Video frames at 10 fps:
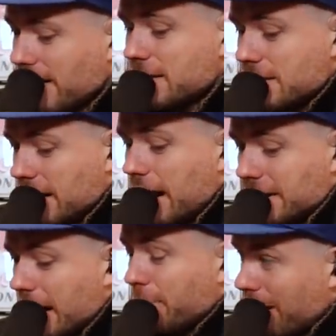This is
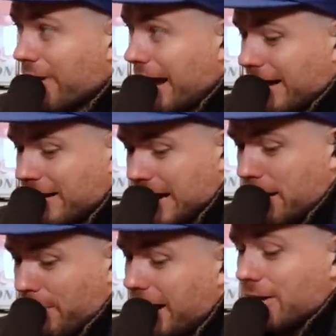Dan Brown, like.
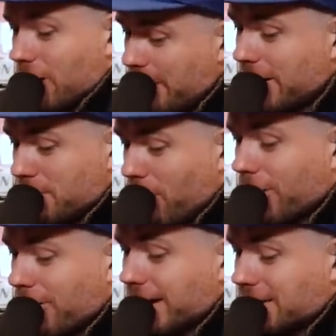Dan, yeah. Brown, you know what I mean?
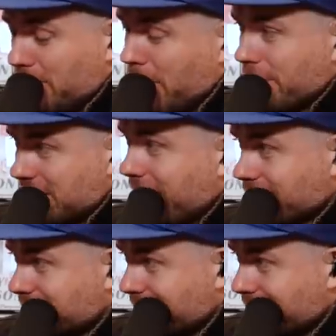More, yeah, cracked than a plumber's arse.